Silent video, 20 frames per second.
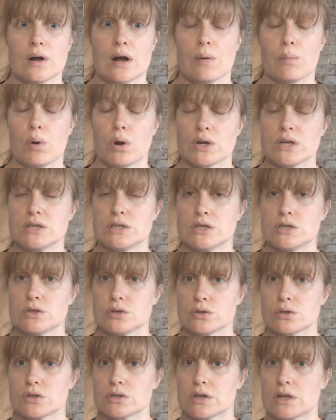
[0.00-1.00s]
I wanted to
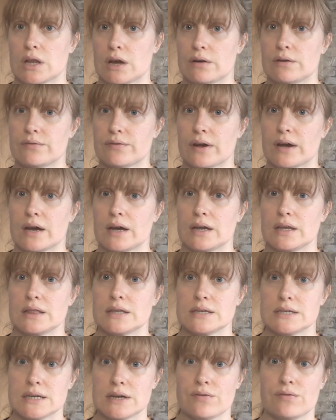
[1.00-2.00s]
just clarify the
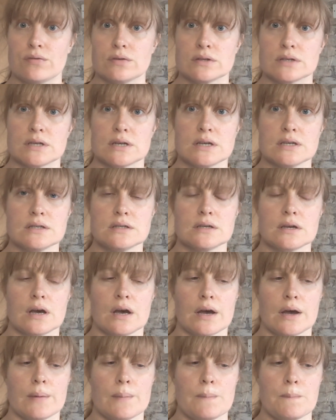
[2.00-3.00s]
differences
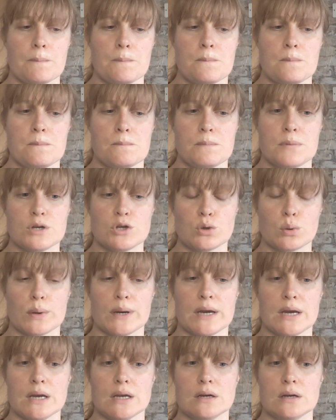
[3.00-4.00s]

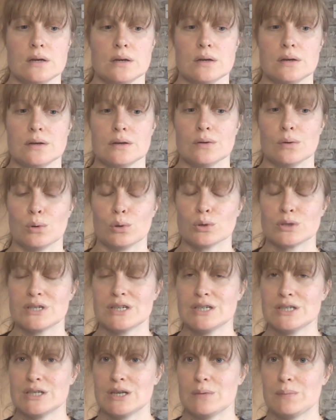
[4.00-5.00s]
between
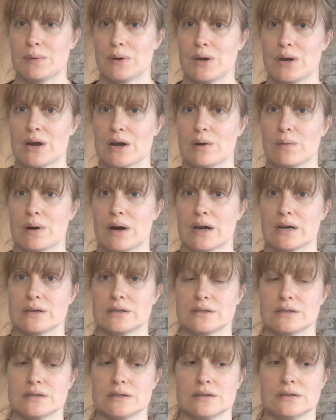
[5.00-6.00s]
autistic burnout
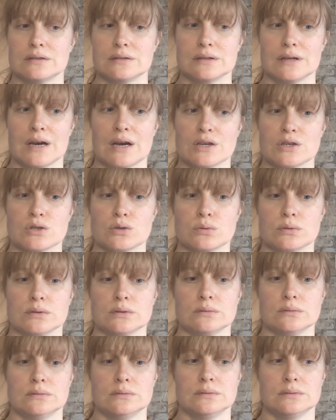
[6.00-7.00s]
and
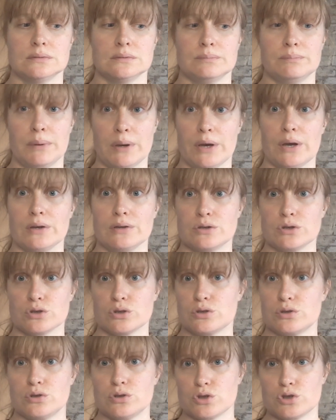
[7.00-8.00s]
actual
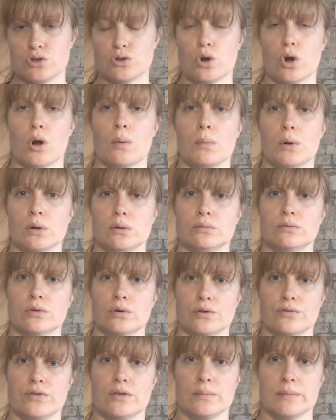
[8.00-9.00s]
just normal
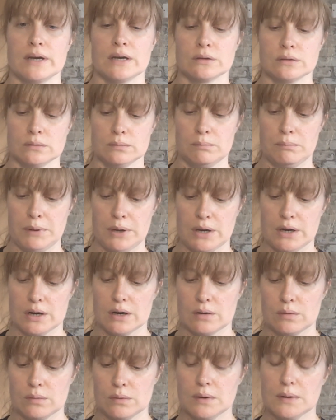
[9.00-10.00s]
run-of-the-mill
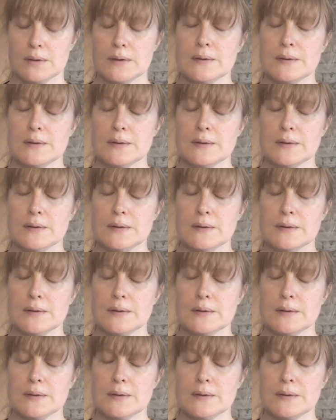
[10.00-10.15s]
burnout.